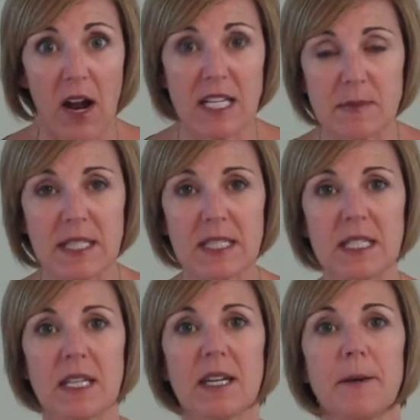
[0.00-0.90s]

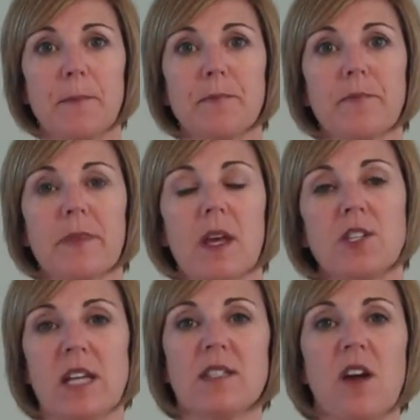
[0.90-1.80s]
husbands?
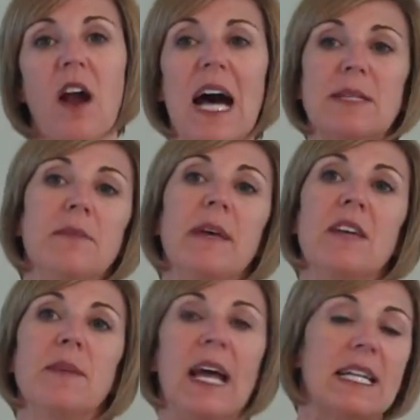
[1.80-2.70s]
Chances are our husband may
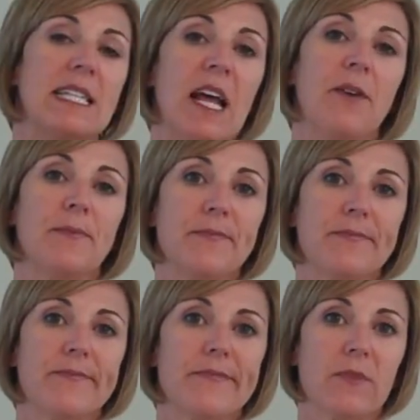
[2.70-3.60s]
have been acting out,
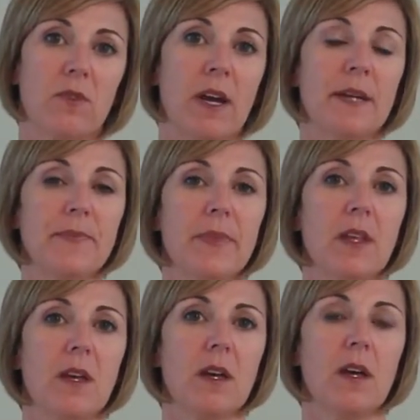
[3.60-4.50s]
right?
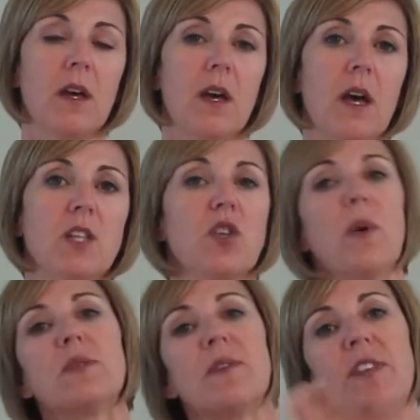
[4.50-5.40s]
So
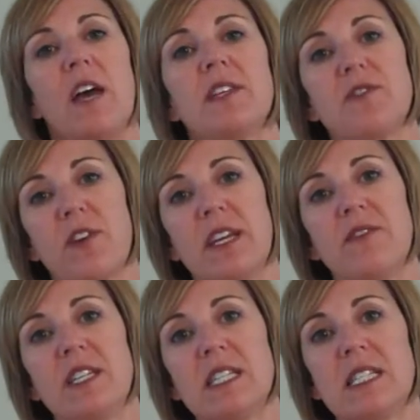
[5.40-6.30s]
once we've done this
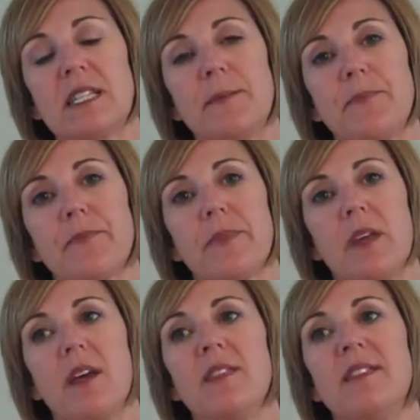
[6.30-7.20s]
forgiveness,
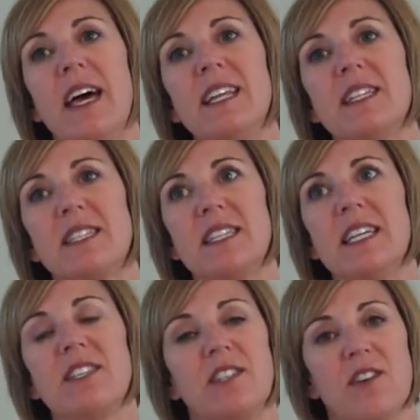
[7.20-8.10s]
then it's
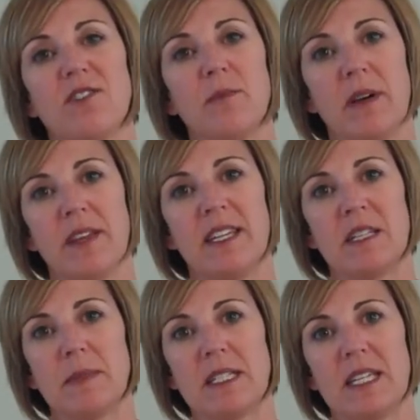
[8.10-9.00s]
easier to build the
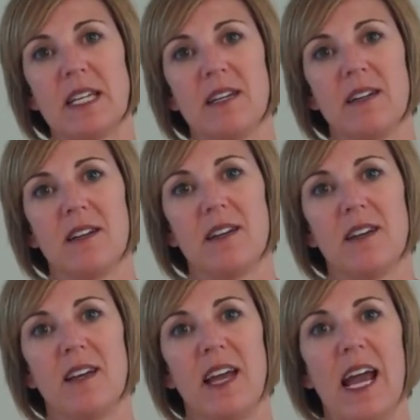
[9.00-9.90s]
intimacy.
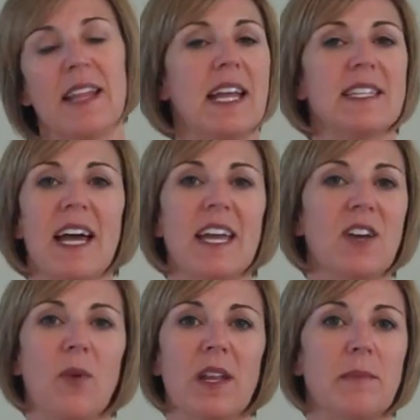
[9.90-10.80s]
And ladies, I
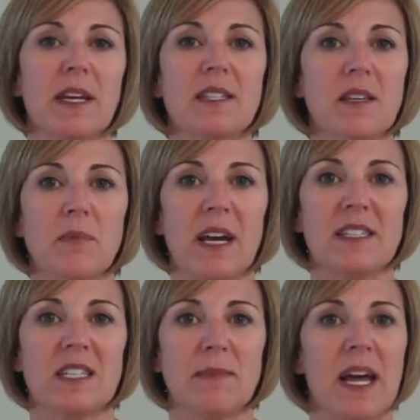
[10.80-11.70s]
hear one of the biggest
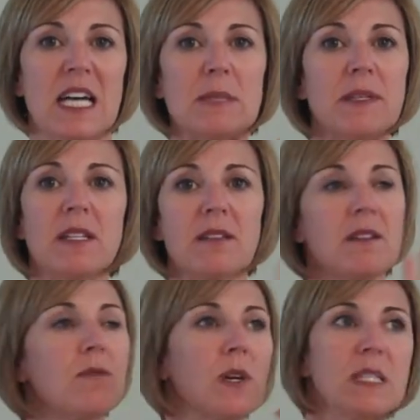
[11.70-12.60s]
complaints is, my husband
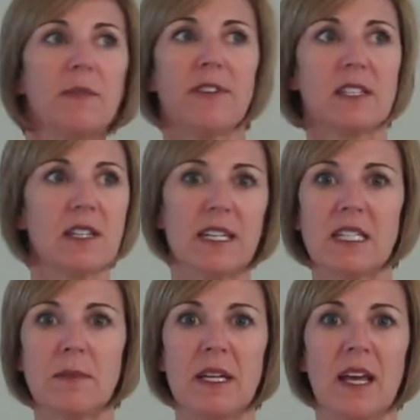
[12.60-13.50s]
wants to be physically
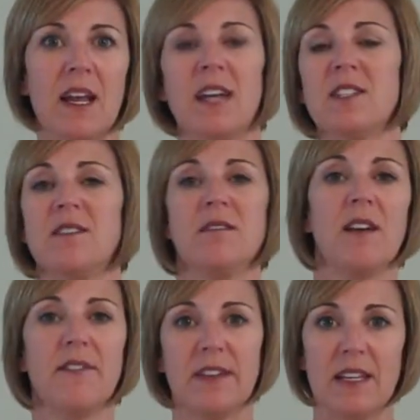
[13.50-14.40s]
intimate and I just do
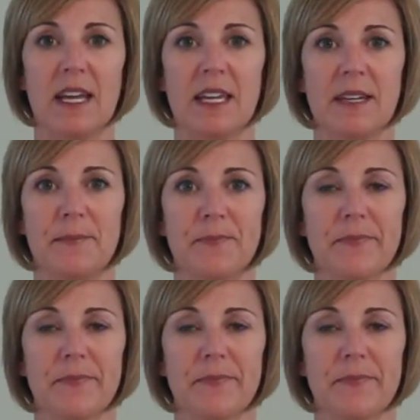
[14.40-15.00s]
not feel like it.